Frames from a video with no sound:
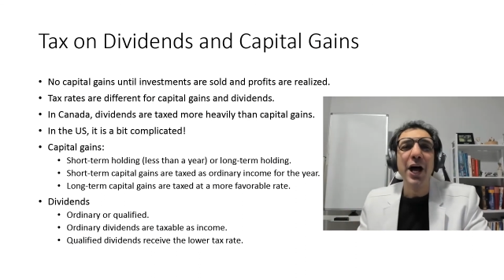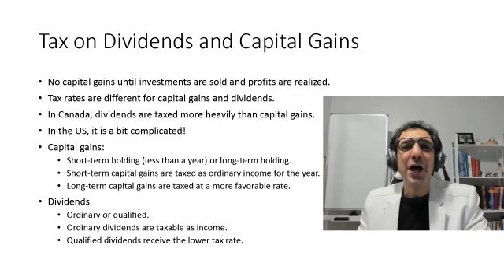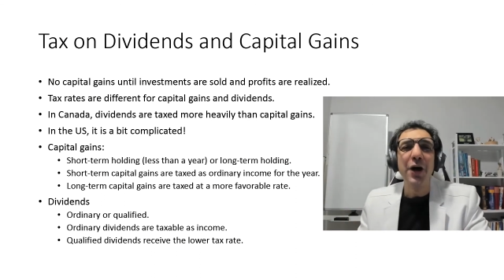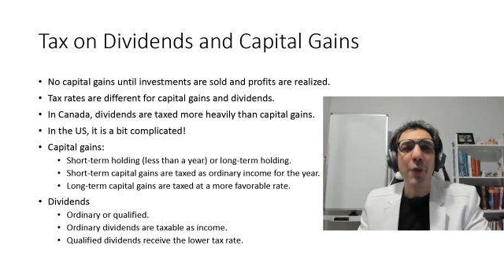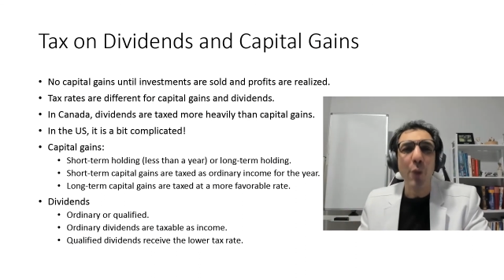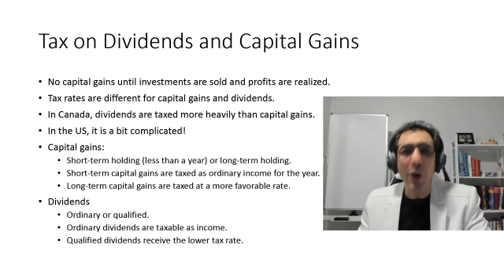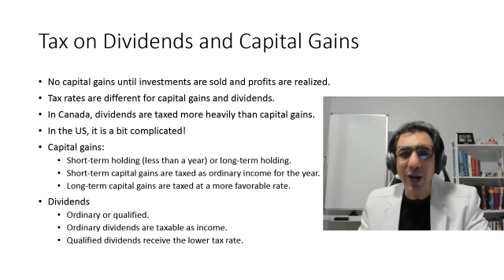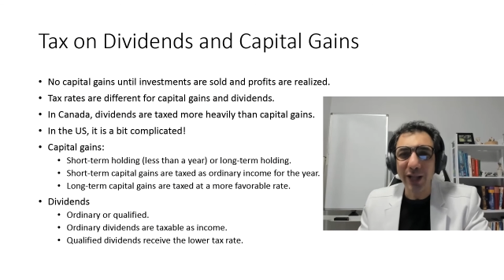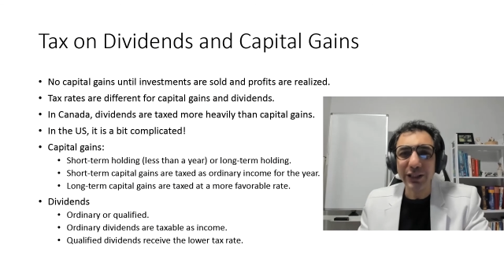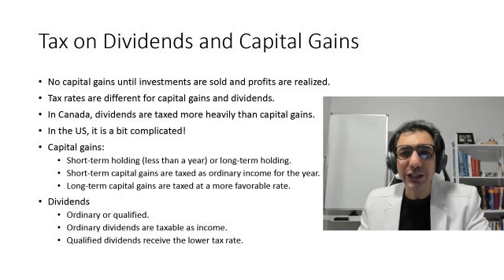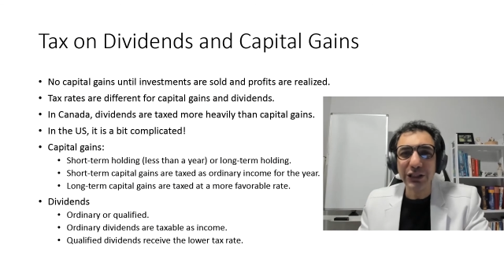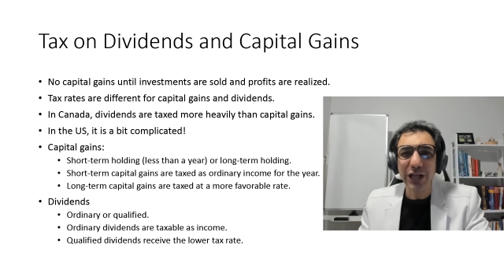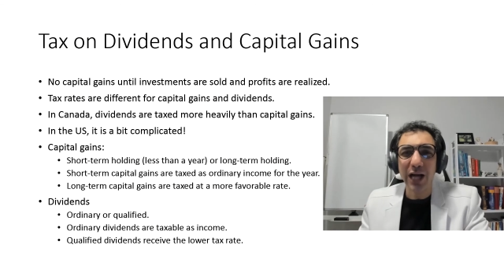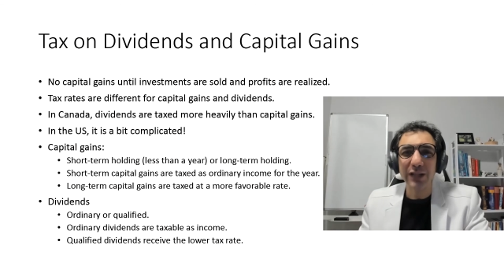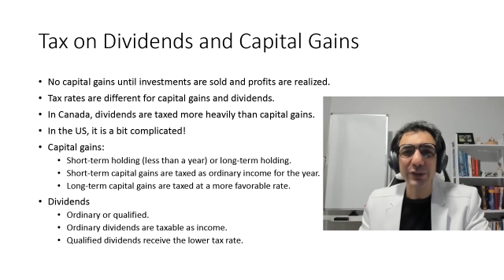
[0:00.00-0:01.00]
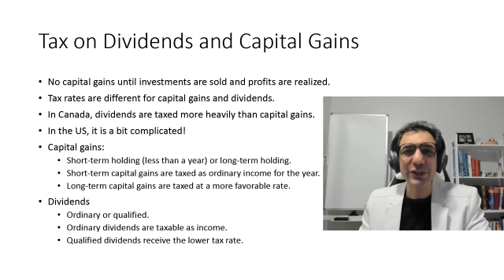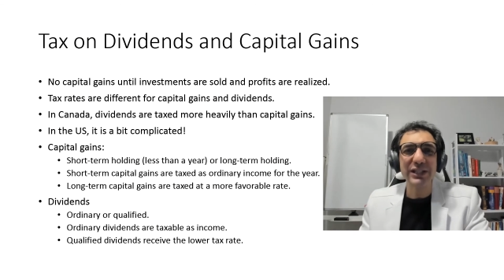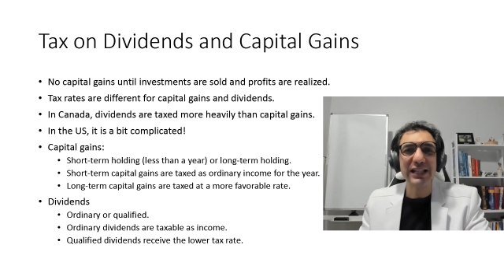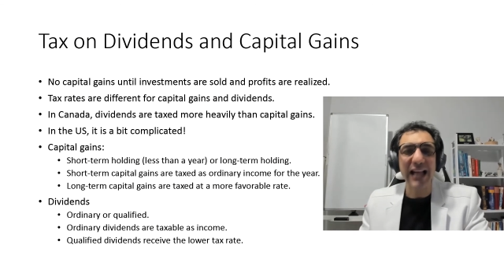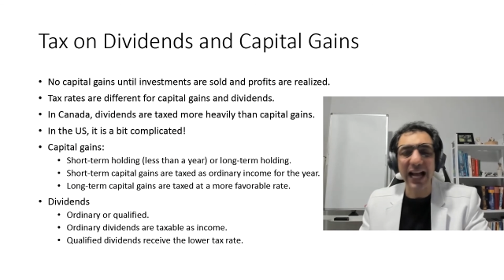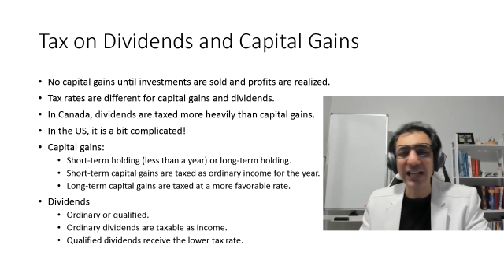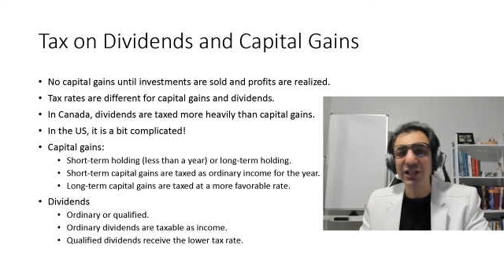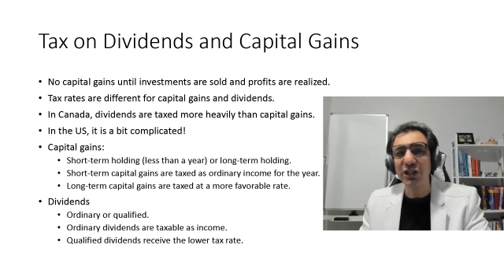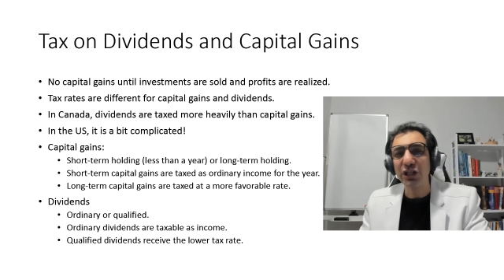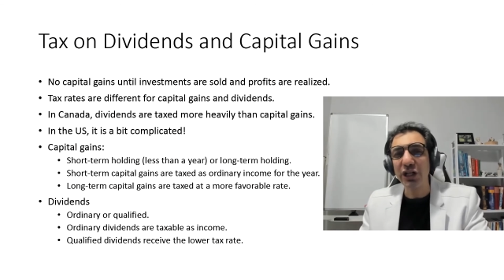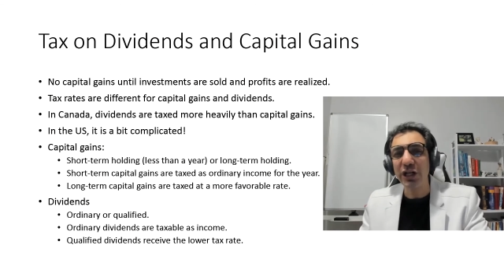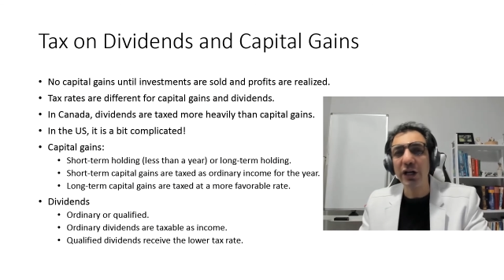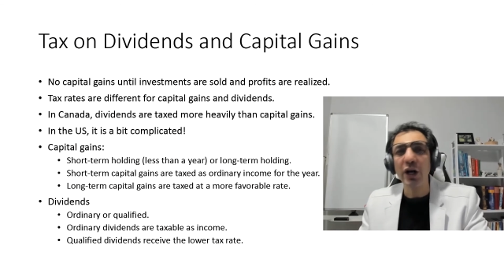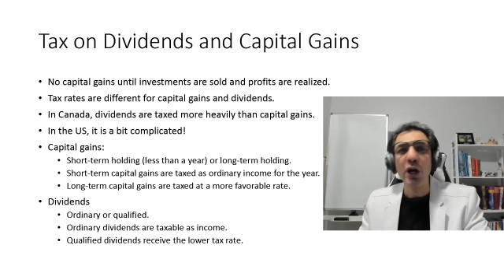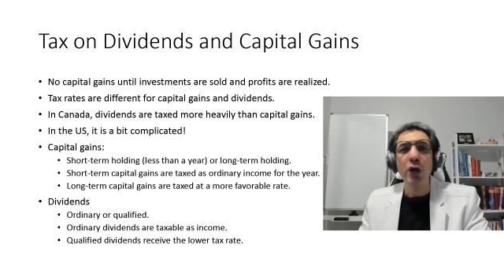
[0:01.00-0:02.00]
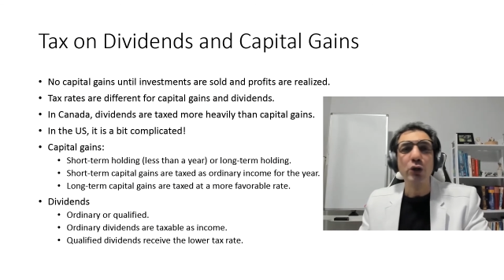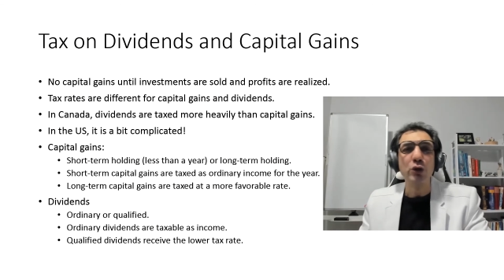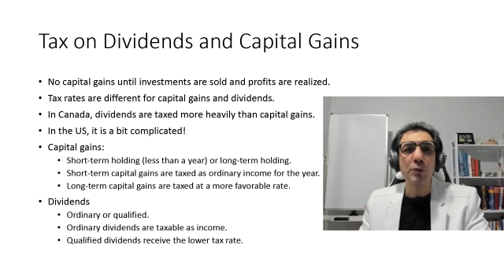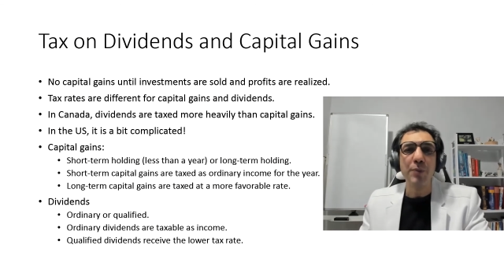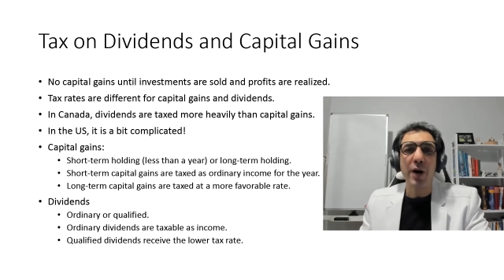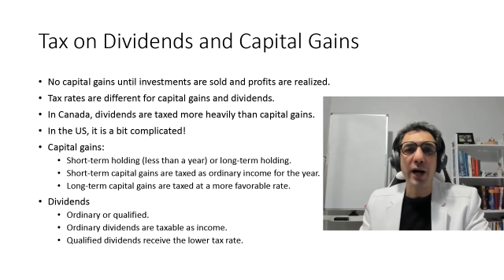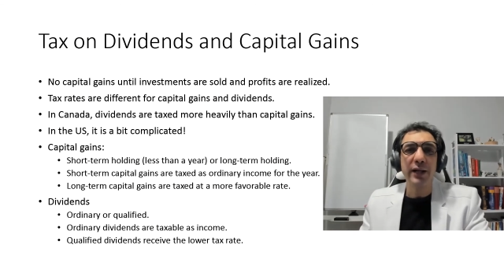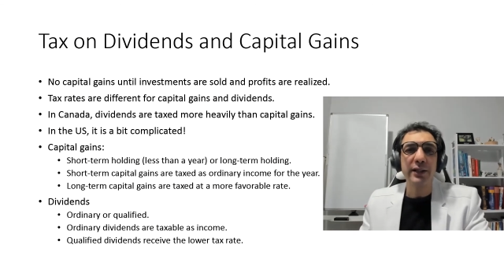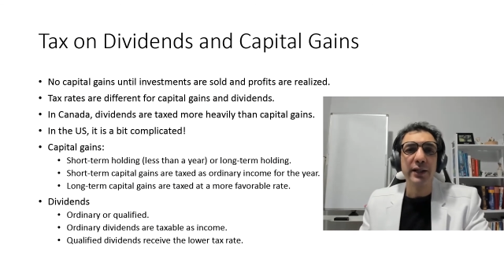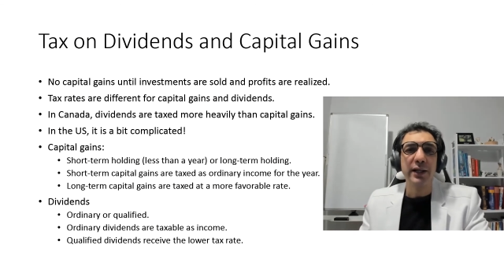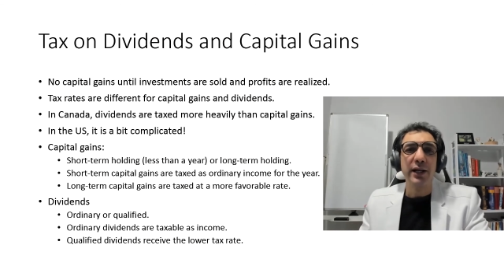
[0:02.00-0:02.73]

$100 last year to buy